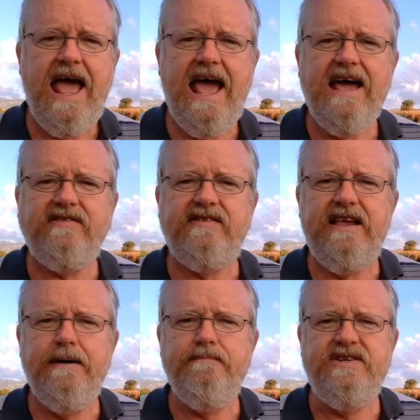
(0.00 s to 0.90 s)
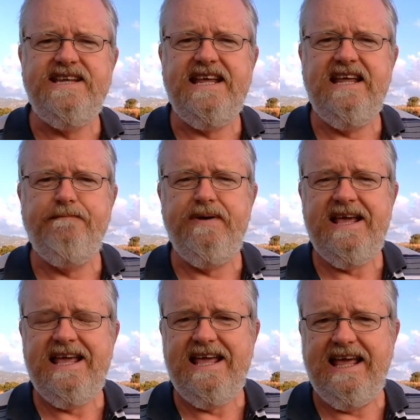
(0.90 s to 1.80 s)

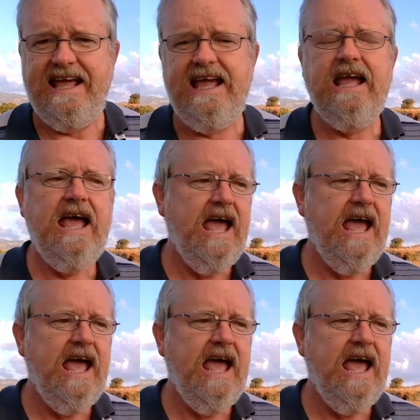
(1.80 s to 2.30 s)
SMTP